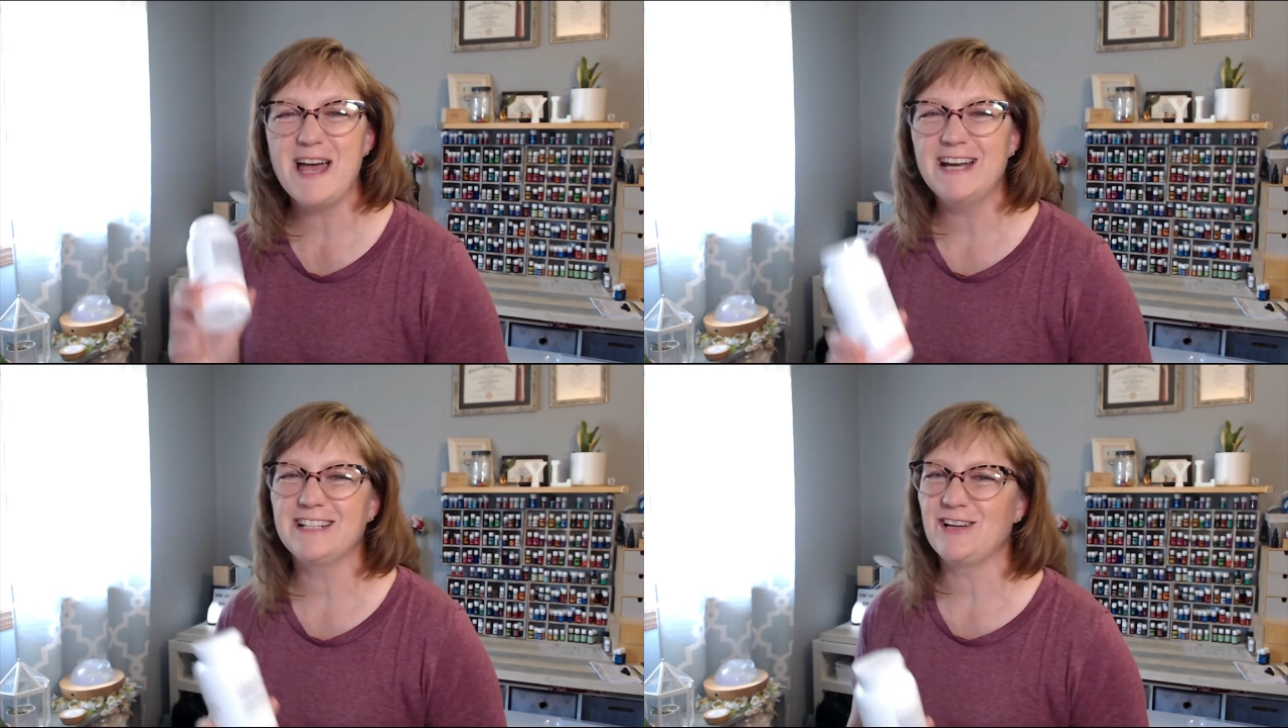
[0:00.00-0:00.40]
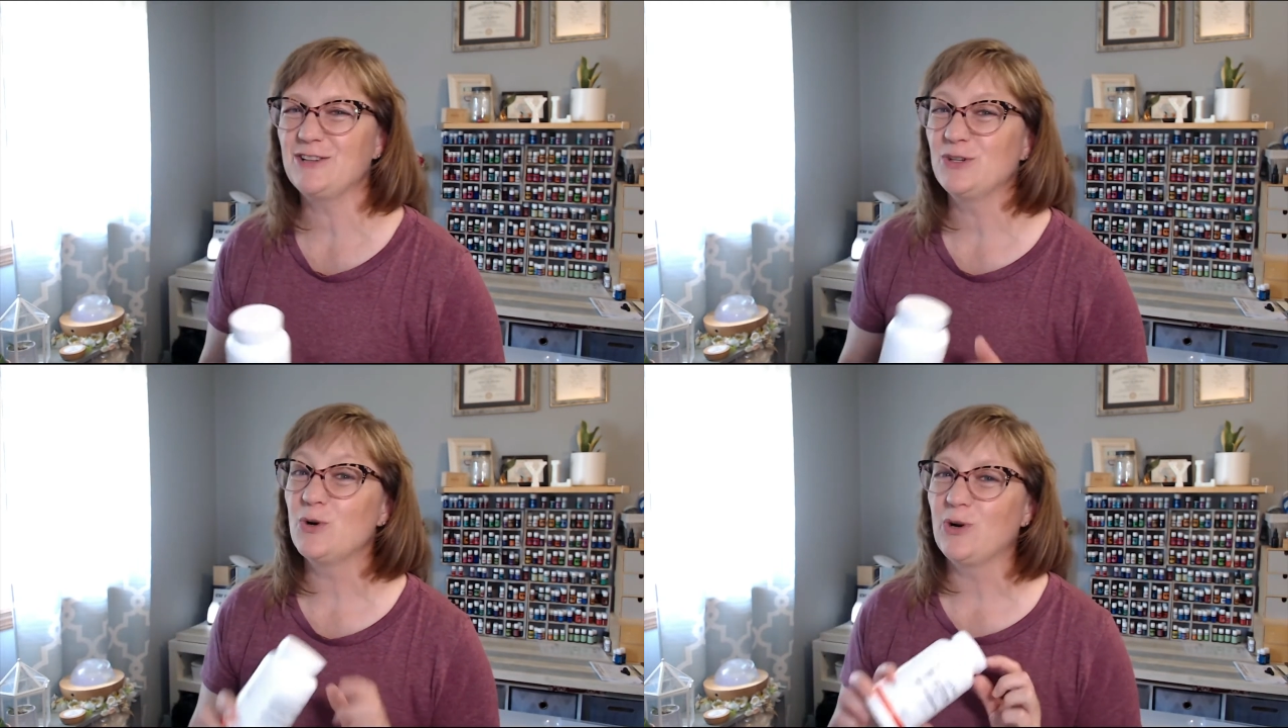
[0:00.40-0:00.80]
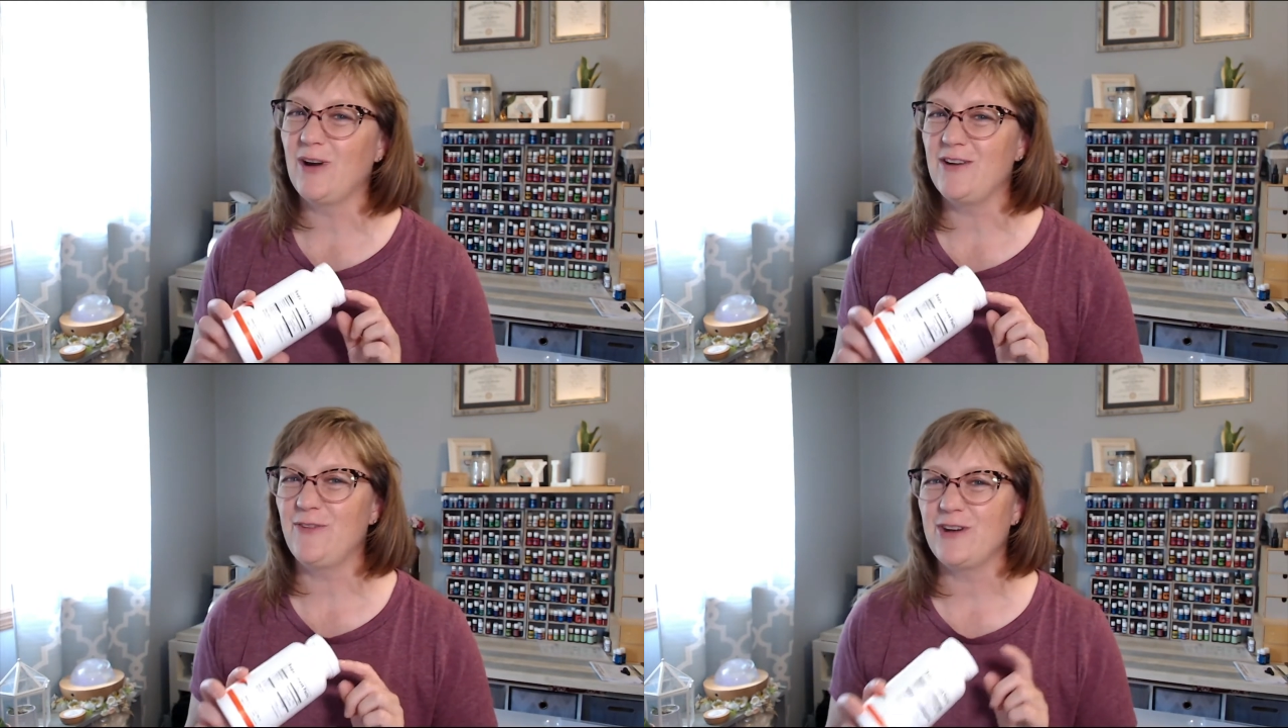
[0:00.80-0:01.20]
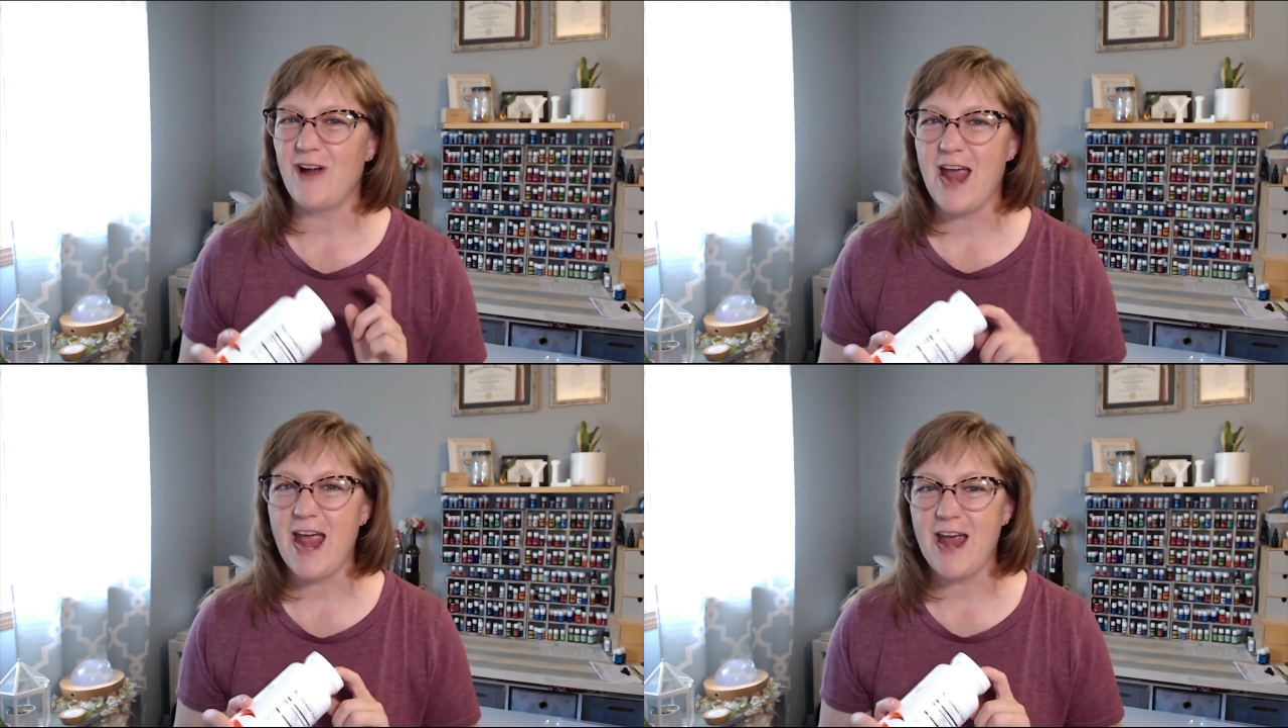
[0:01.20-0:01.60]
and it's also great for your
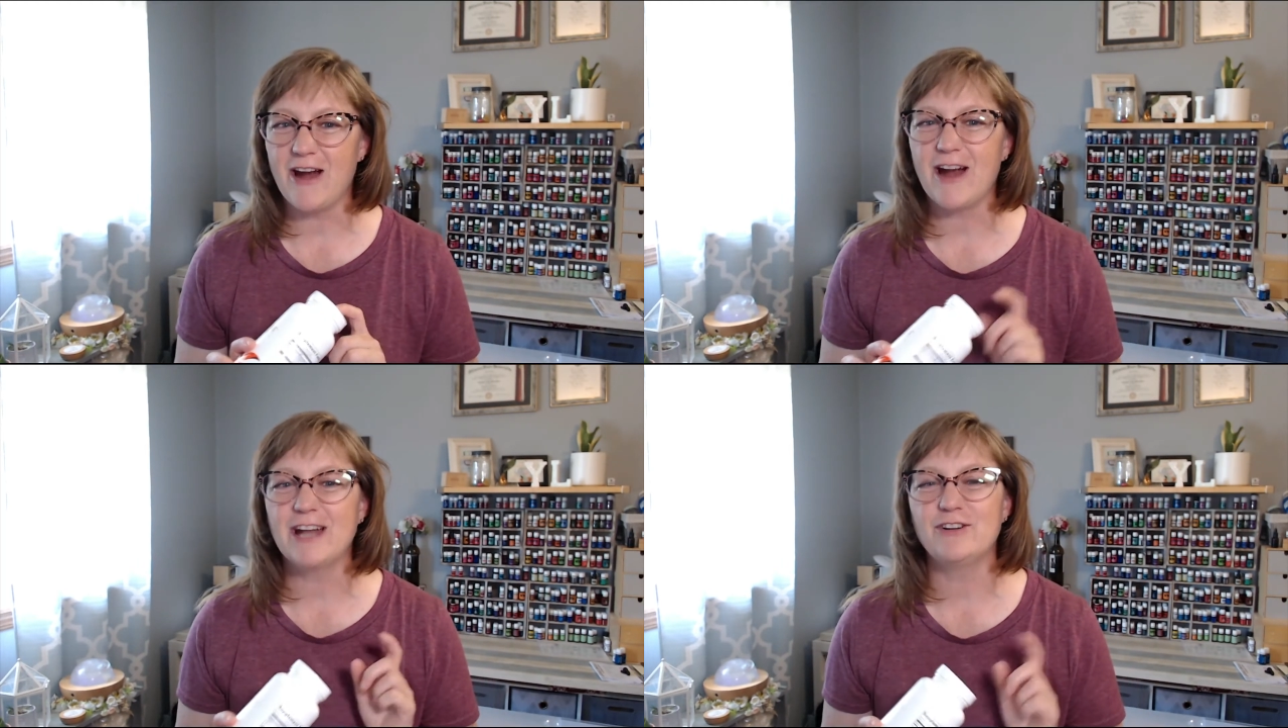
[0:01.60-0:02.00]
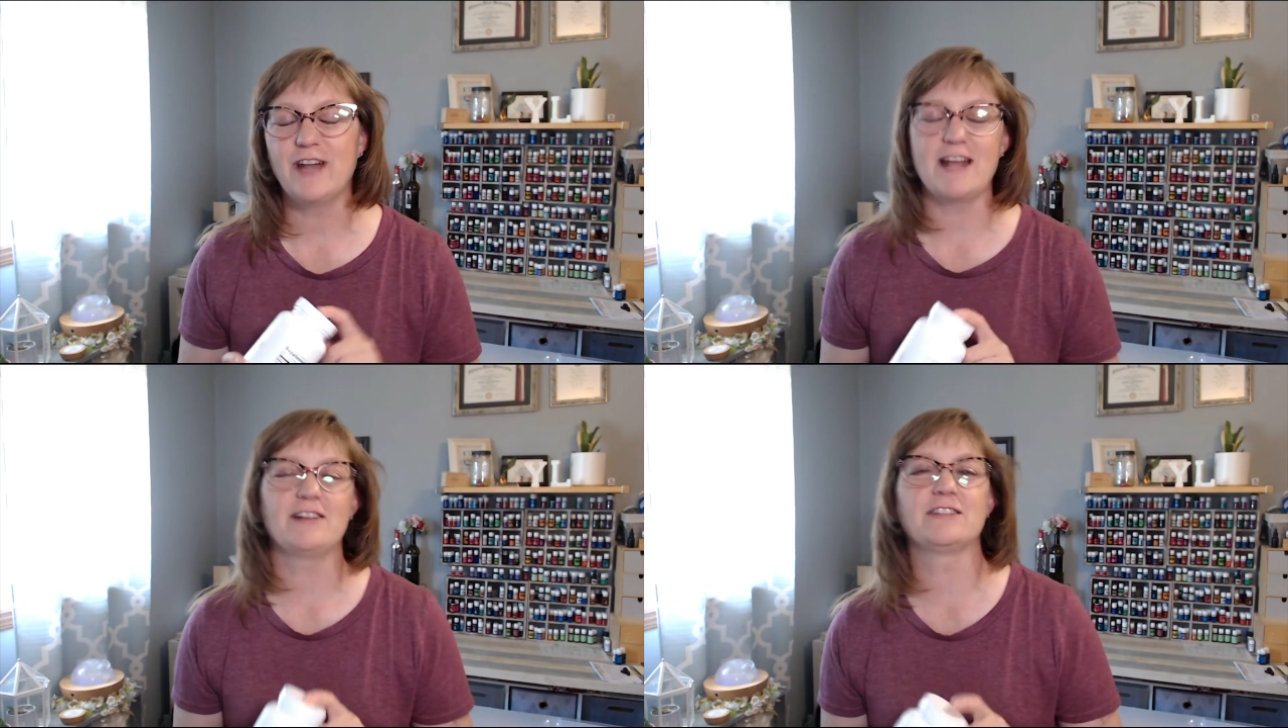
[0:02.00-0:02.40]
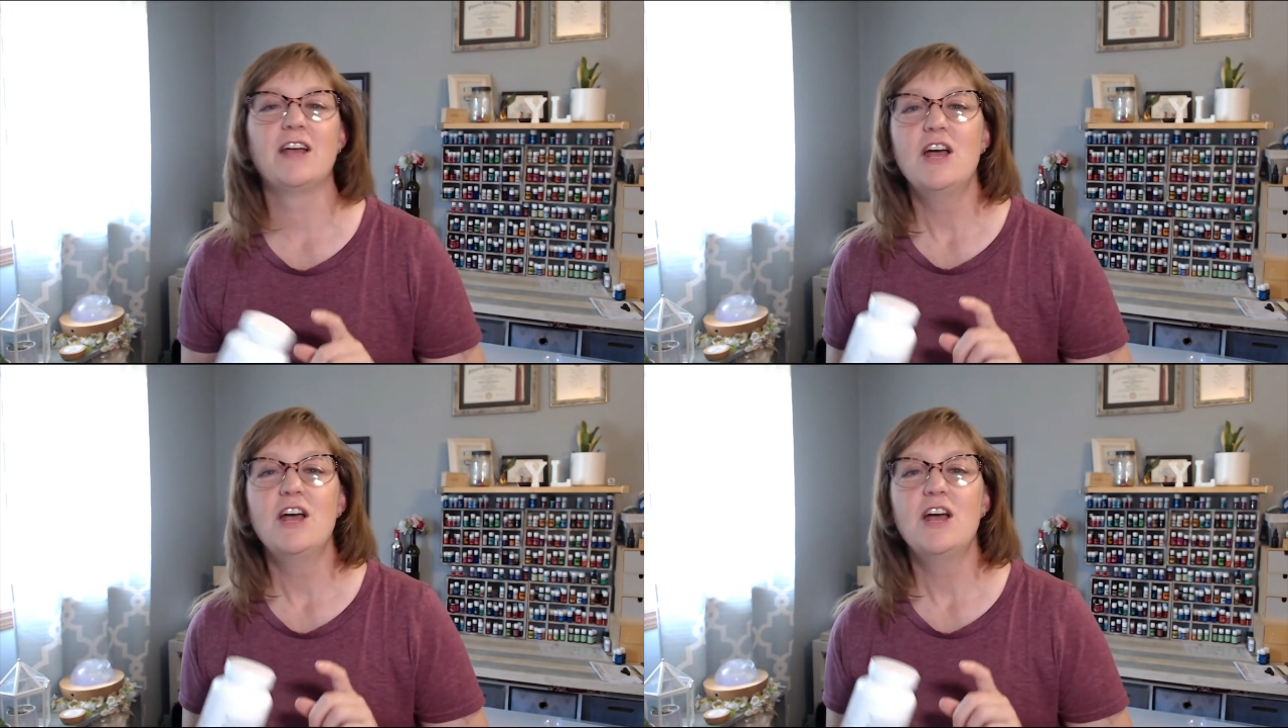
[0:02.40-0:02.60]
hair and your nails.